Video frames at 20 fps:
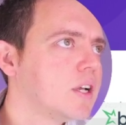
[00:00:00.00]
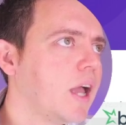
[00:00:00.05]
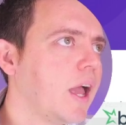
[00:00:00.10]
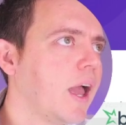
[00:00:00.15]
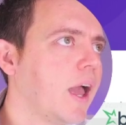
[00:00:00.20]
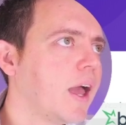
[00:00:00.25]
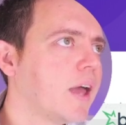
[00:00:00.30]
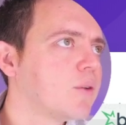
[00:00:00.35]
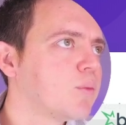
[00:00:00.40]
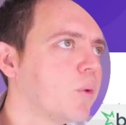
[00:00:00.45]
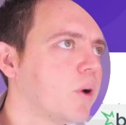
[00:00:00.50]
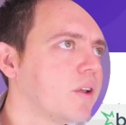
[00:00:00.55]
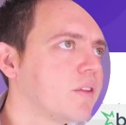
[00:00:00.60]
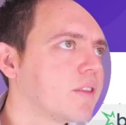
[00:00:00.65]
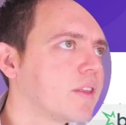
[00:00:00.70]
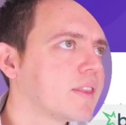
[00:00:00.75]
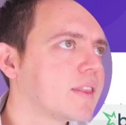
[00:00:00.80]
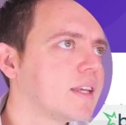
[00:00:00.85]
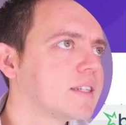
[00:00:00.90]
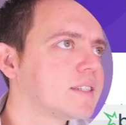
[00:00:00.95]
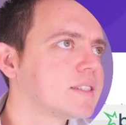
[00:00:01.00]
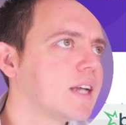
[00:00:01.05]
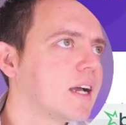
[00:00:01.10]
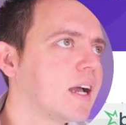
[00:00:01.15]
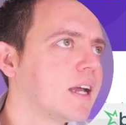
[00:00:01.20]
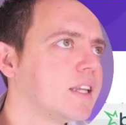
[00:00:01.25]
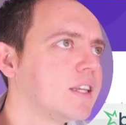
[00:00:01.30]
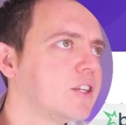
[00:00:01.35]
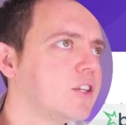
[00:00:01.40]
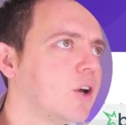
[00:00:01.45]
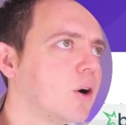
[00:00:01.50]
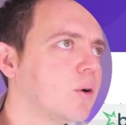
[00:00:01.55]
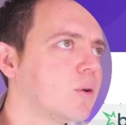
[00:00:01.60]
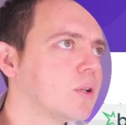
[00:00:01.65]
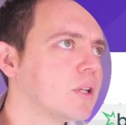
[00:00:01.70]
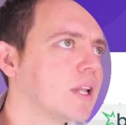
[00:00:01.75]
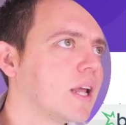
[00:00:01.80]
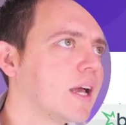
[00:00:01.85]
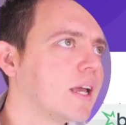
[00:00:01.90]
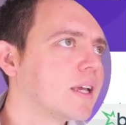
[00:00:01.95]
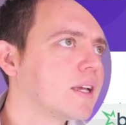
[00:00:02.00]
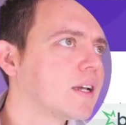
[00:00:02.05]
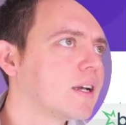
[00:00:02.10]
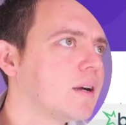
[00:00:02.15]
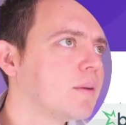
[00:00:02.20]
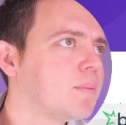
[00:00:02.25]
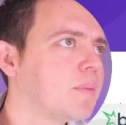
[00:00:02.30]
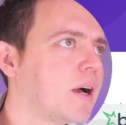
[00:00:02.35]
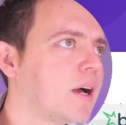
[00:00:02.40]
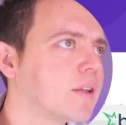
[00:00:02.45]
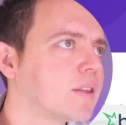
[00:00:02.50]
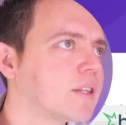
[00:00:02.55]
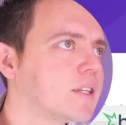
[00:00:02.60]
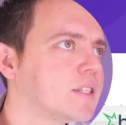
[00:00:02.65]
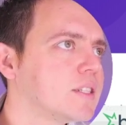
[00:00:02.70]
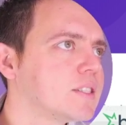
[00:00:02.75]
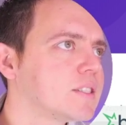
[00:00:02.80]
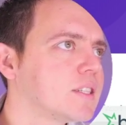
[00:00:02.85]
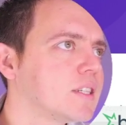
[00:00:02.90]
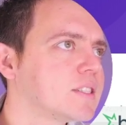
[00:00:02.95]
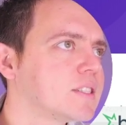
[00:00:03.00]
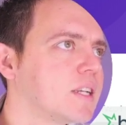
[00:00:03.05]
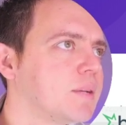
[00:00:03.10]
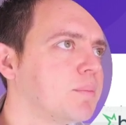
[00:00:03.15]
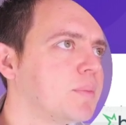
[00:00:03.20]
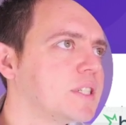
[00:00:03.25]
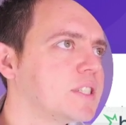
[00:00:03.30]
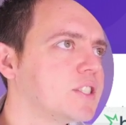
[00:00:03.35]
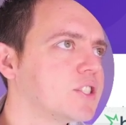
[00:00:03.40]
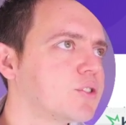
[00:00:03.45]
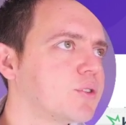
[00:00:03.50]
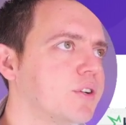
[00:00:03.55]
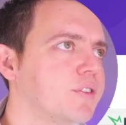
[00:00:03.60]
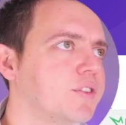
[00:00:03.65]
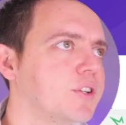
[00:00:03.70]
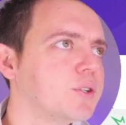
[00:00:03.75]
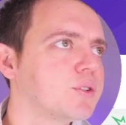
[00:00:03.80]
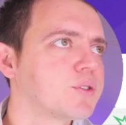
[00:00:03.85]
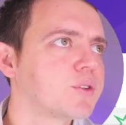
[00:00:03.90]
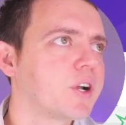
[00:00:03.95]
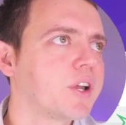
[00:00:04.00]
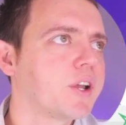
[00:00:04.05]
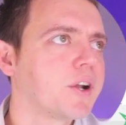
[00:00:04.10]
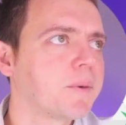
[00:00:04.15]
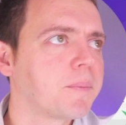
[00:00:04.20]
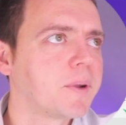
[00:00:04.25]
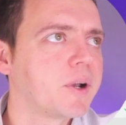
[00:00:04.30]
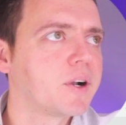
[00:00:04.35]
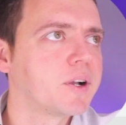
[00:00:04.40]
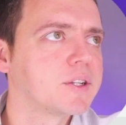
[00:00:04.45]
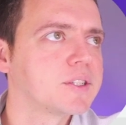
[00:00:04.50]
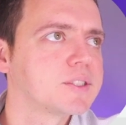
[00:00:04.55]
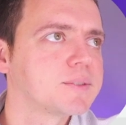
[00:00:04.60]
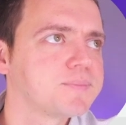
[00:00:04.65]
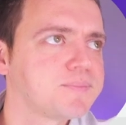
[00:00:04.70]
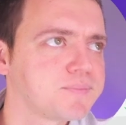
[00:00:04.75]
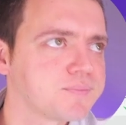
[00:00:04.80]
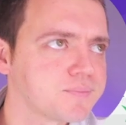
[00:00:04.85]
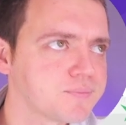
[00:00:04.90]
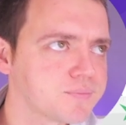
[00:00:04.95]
And one of the things I don't like about this, let's say business reviews right here, here it is